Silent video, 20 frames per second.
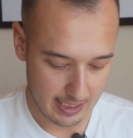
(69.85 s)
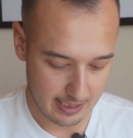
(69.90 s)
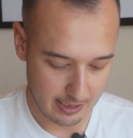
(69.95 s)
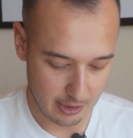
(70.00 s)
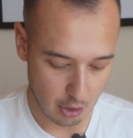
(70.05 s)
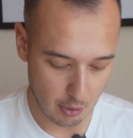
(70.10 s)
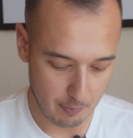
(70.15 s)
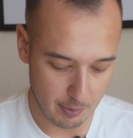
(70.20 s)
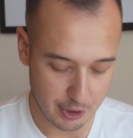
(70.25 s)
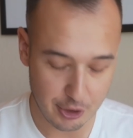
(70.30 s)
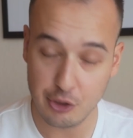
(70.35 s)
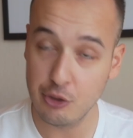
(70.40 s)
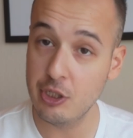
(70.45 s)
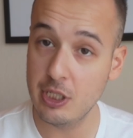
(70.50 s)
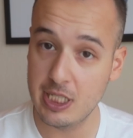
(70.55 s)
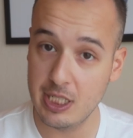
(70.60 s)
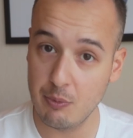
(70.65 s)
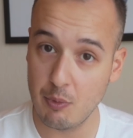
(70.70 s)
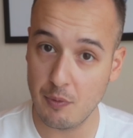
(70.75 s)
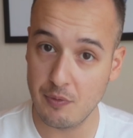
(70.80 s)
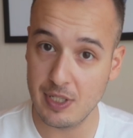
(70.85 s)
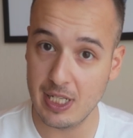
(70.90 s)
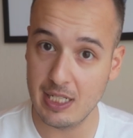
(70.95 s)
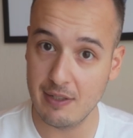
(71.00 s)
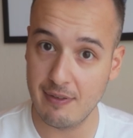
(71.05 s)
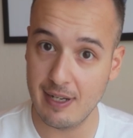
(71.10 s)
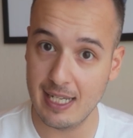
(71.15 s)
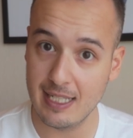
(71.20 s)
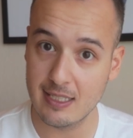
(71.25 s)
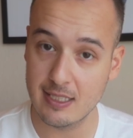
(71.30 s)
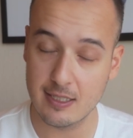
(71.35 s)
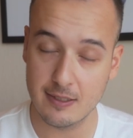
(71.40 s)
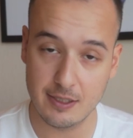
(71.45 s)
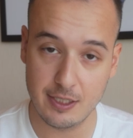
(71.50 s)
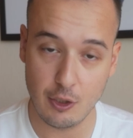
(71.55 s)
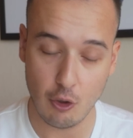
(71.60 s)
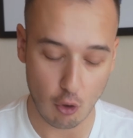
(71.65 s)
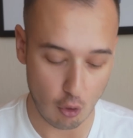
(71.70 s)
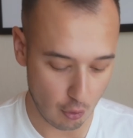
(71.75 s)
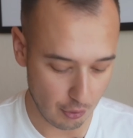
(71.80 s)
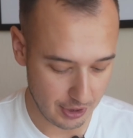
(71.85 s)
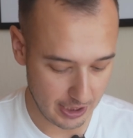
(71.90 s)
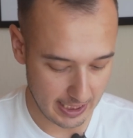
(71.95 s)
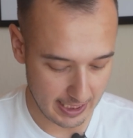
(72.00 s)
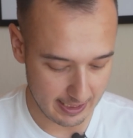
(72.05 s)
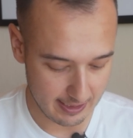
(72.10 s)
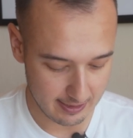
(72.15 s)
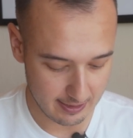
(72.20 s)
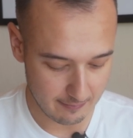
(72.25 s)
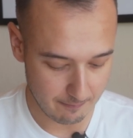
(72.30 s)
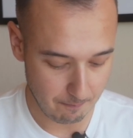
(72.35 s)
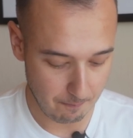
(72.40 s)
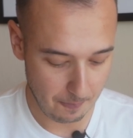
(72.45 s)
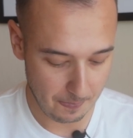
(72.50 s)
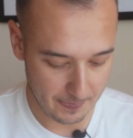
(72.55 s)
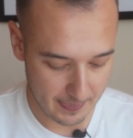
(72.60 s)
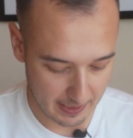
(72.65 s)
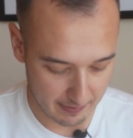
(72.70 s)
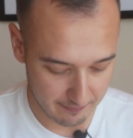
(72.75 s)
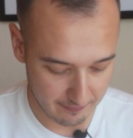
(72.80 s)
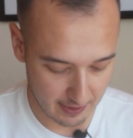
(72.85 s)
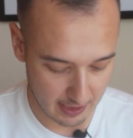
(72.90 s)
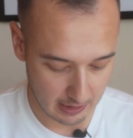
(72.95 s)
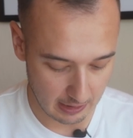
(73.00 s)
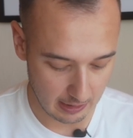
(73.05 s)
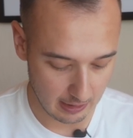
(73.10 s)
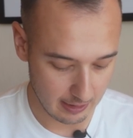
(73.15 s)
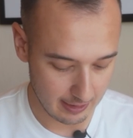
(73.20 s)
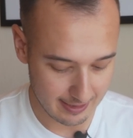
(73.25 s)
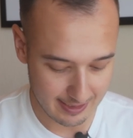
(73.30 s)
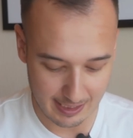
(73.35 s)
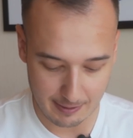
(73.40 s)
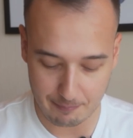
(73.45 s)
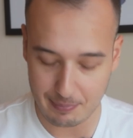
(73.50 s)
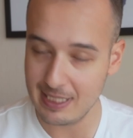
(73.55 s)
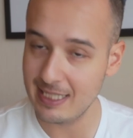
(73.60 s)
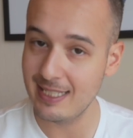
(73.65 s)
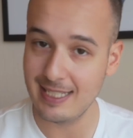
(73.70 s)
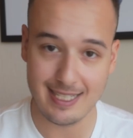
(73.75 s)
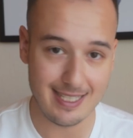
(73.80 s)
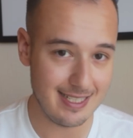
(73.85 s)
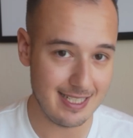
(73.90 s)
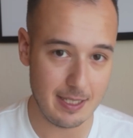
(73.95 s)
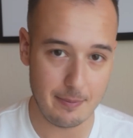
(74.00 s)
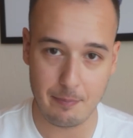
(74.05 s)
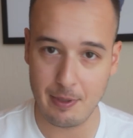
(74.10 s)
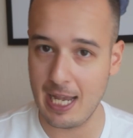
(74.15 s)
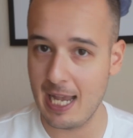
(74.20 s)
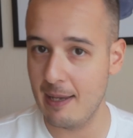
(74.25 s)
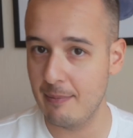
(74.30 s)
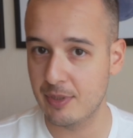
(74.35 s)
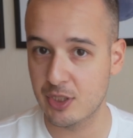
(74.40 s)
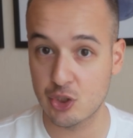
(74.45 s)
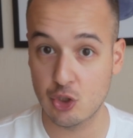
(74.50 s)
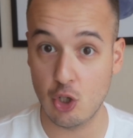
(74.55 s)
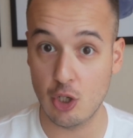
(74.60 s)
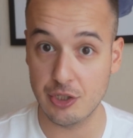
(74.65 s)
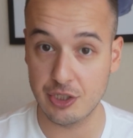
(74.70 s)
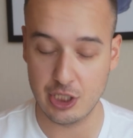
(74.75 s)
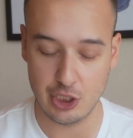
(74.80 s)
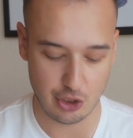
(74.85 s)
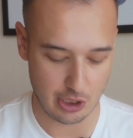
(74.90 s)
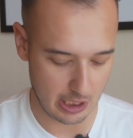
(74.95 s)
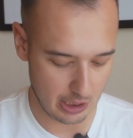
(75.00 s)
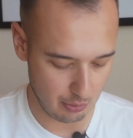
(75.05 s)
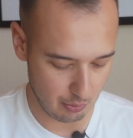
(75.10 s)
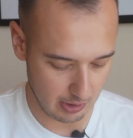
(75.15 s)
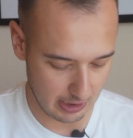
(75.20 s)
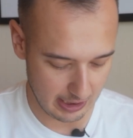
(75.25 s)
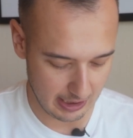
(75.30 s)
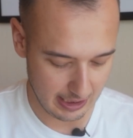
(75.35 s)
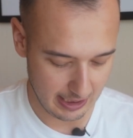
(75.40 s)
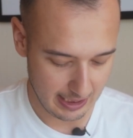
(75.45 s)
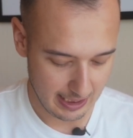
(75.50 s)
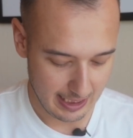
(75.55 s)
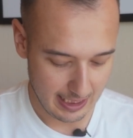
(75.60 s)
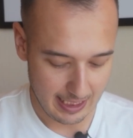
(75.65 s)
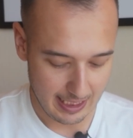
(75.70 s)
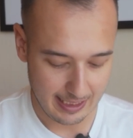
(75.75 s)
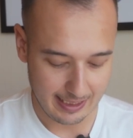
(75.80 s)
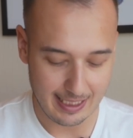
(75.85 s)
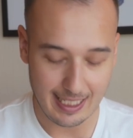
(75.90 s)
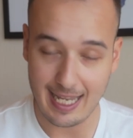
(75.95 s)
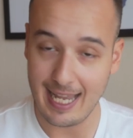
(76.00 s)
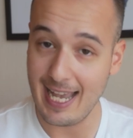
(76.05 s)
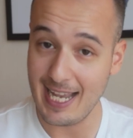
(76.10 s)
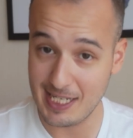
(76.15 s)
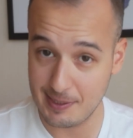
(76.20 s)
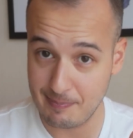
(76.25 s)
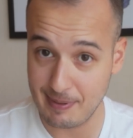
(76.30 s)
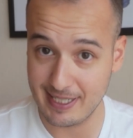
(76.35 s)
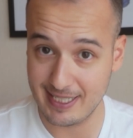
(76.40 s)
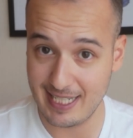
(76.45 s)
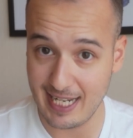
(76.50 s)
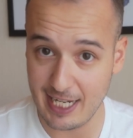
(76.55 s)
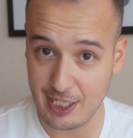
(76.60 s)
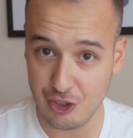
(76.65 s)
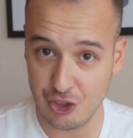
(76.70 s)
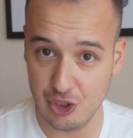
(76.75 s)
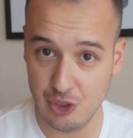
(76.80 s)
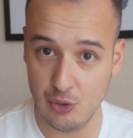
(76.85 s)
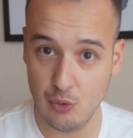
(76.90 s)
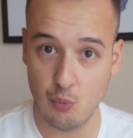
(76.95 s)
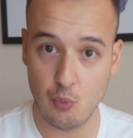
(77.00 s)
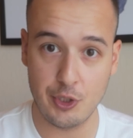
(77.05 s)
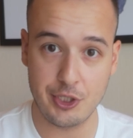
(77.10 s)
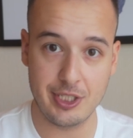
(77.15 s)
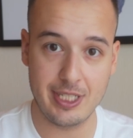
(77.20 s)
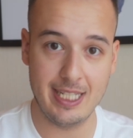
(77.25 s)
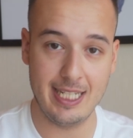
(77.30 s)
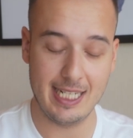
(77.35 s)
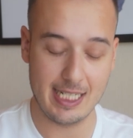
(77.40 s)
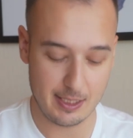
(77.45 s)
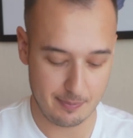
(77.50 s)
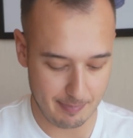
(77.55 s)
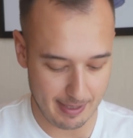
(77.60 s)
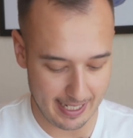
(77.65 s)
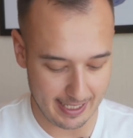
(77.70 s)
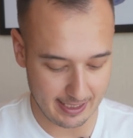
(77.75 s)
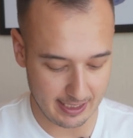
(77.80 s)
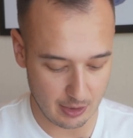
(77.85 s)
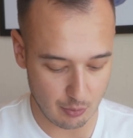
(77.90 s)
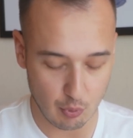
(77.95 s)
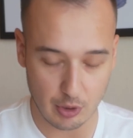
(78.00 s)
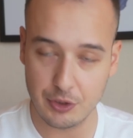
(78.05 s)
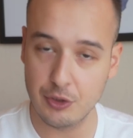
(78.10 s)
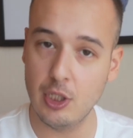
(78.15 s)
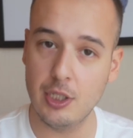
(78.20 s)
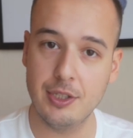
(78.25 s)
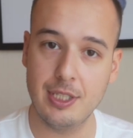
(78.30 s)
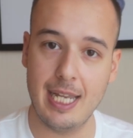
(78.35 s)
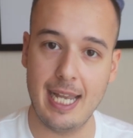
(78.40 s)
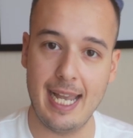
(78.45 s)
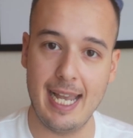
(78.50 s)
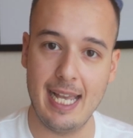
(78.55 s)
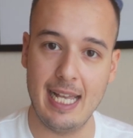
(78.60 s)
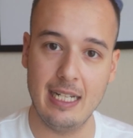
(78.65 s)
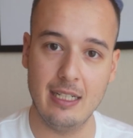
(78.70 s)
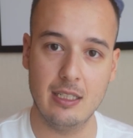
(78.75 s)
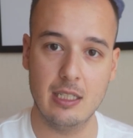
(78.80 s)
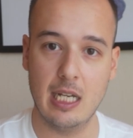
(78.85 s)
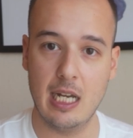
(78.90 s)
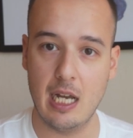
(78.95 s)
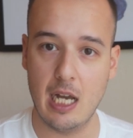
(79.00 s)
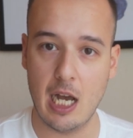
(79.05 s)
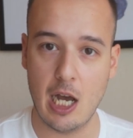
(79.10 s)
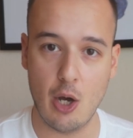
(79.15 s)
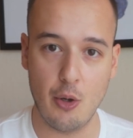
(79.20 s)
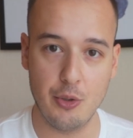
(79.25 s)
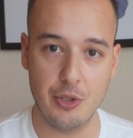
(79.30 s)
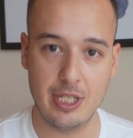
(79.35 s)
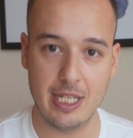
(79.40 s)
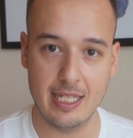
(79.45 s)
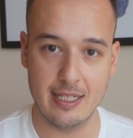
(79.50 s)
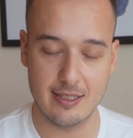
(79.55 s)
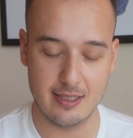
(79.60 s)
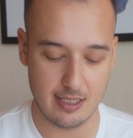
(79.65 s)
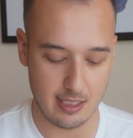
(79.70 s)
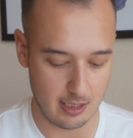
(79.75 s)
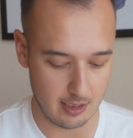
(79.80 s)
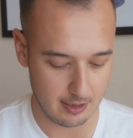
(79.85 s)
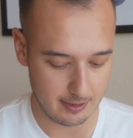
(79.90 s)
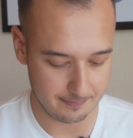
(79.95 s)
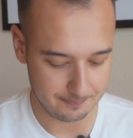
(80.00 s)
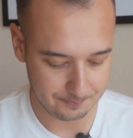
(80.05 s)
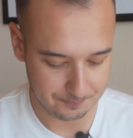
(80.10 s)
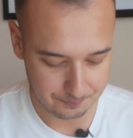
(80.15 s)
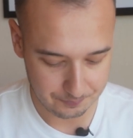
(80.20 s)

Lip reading: The opportunity with native ads, the audience, the funnel, CPC, CPMs, cost in general, the expectation, what you can expect and what not, and how you can start.